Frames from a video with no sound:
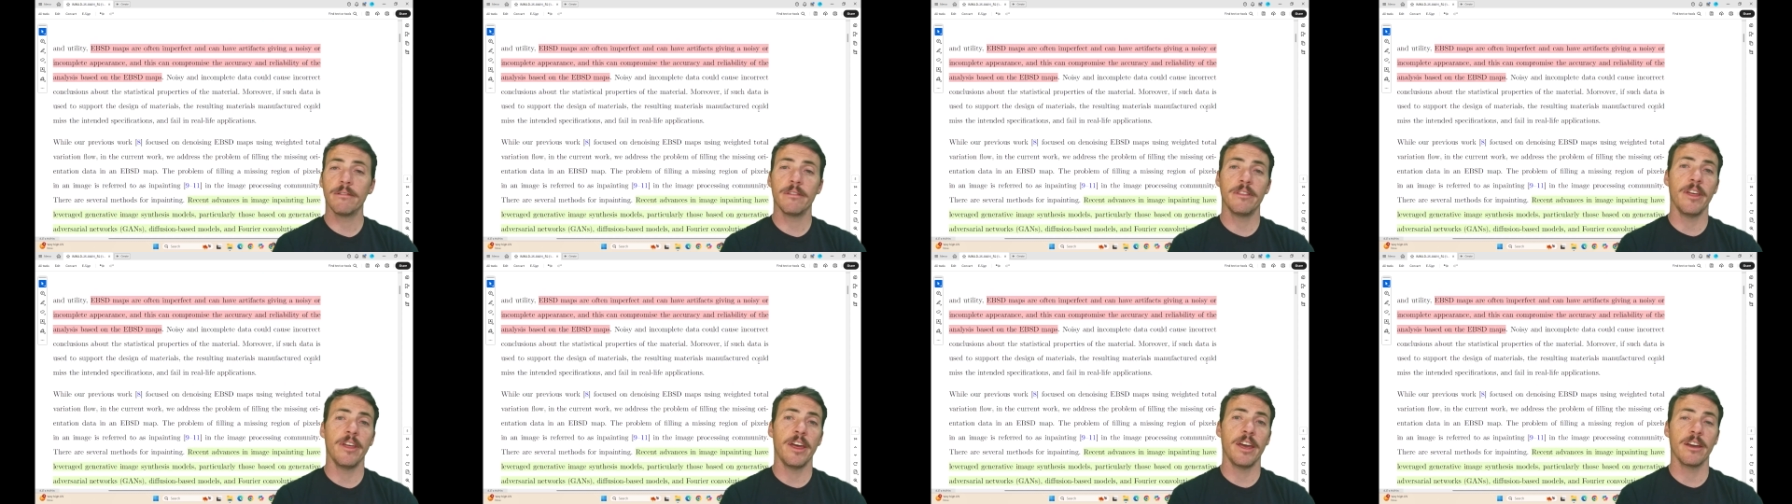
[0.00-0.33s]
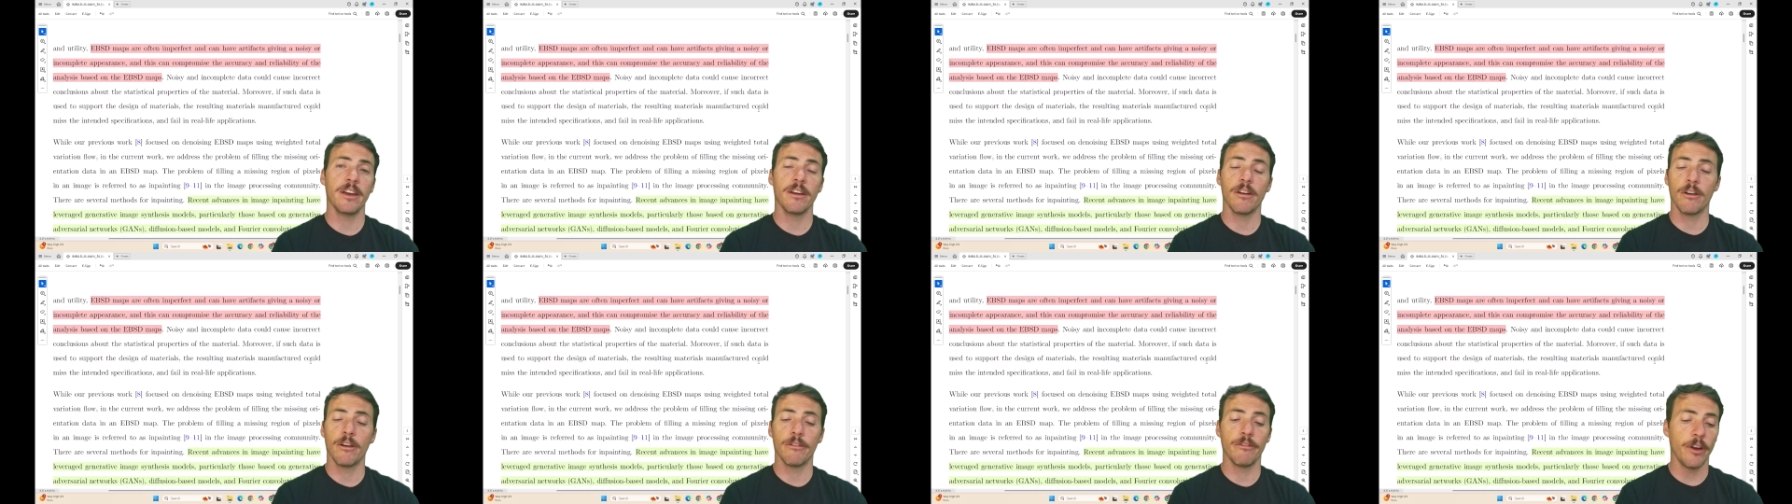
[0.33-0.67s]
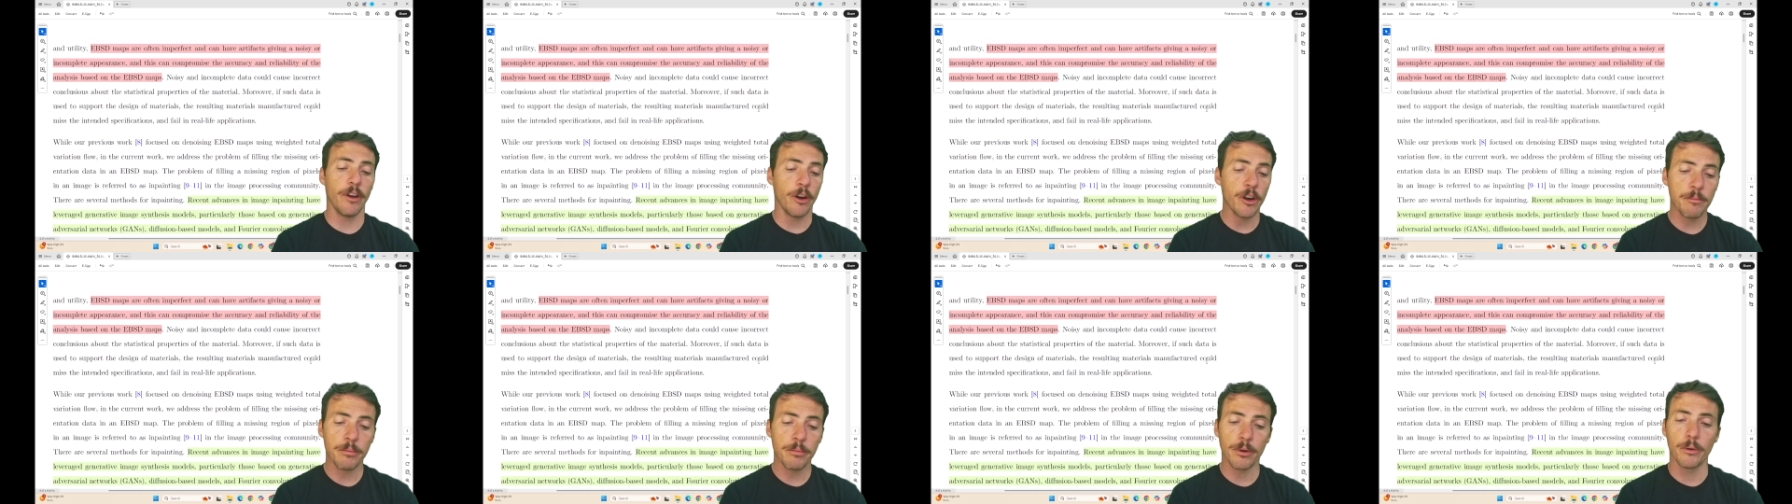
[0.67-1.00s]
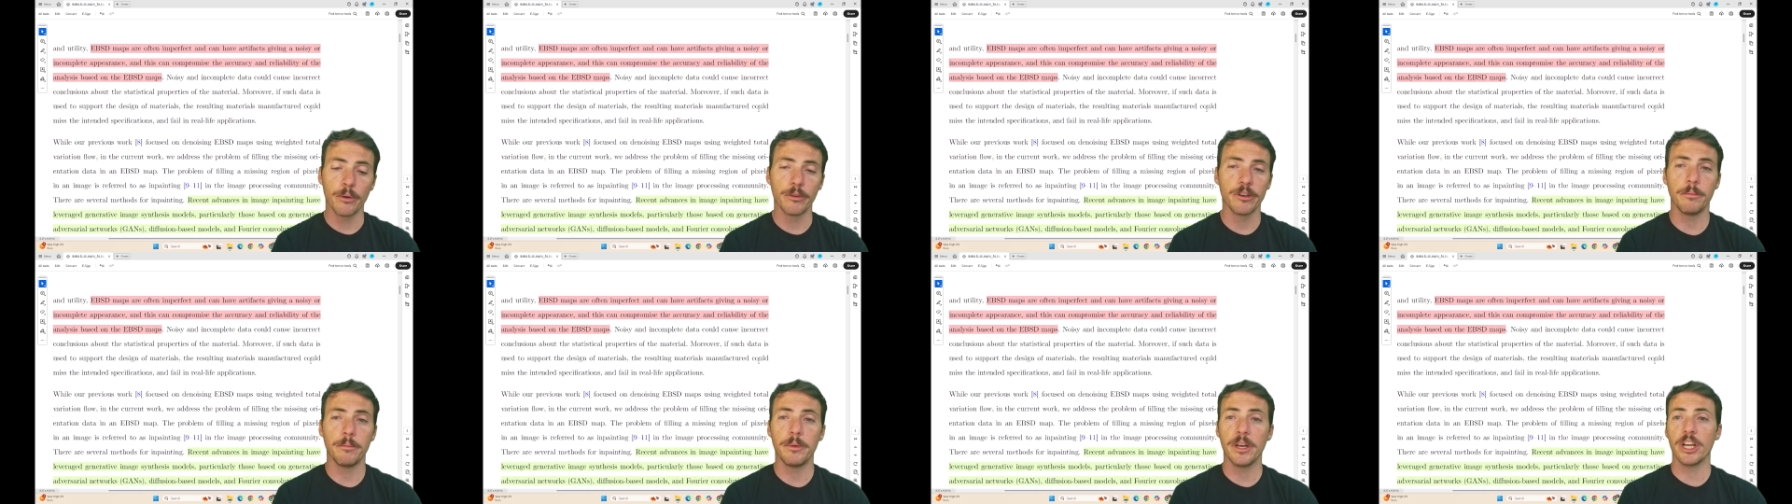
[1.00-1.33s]
they are very
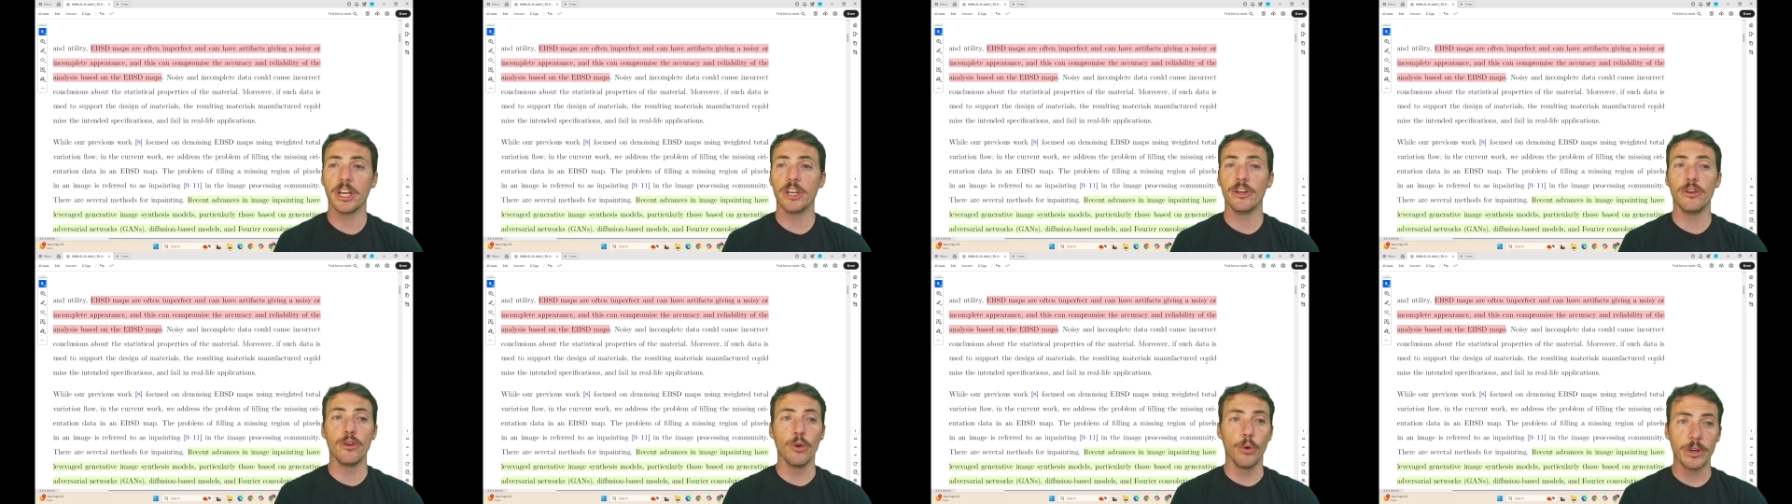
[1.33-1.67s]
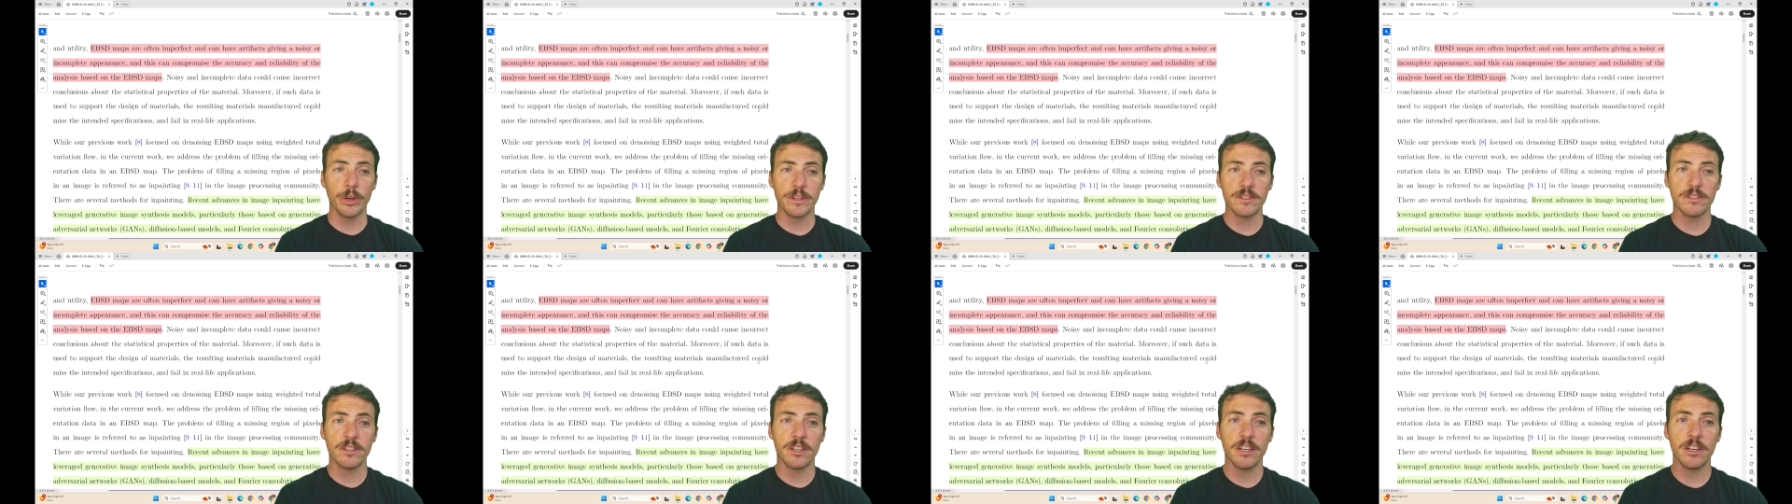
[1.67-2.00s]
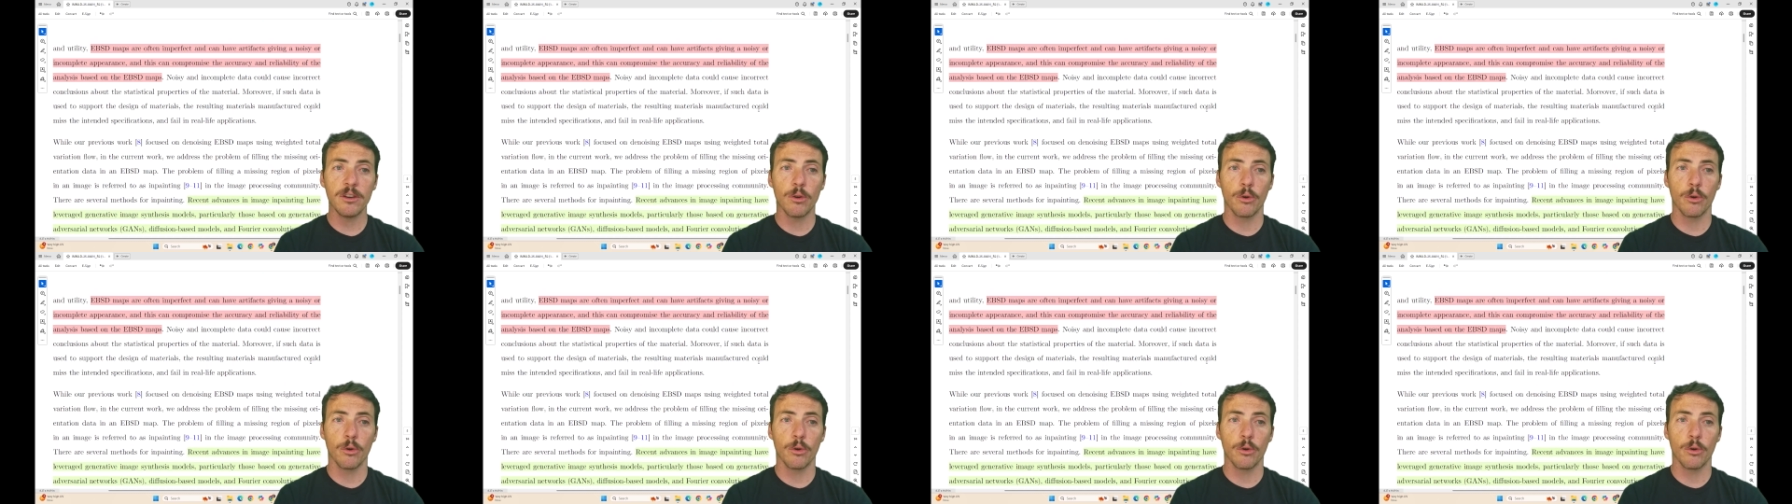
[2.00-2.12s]
prone to being noisy,